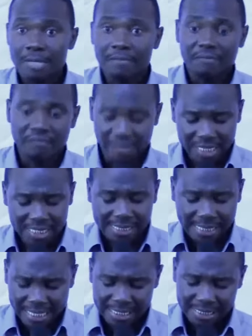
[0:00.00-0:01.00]
These
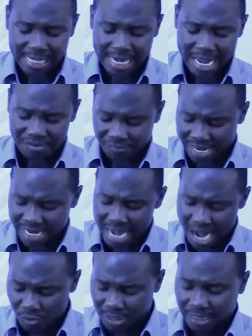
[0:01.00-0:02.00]
things that I have read
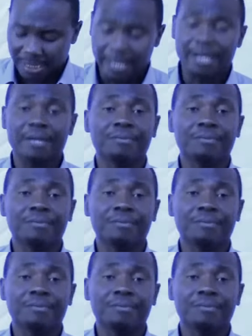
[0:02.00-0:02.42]
out here,